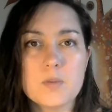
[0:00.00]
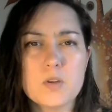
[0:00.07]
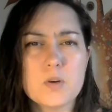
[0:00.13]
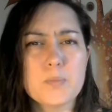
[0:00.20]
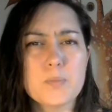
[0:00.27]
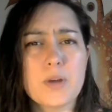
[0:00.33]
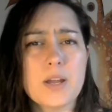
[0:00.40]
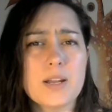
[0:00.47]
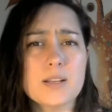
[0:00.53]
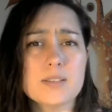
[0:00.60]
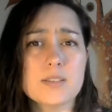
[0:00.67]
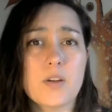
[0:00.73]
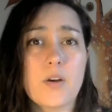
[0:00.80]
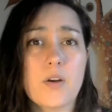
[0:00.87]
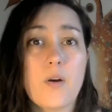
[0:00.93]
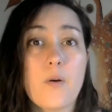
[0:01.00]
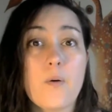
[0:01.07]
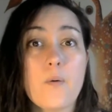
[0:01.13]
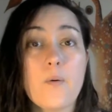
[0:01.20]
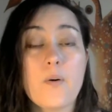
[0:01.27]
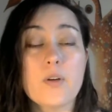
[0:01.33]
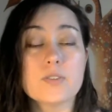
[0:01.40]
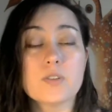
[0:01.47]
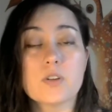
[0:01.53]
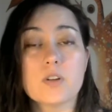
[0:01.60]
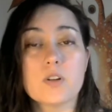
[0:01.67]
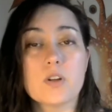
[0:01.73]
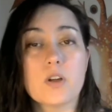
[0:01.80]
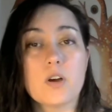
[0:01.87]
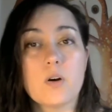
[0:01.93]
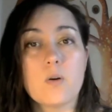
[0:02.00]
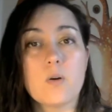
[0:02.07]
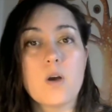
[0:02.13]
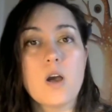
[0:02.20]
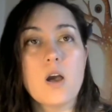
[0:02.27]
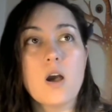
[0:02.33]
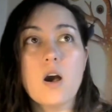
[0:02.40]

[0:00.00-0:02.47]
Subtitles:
your brain is going to go,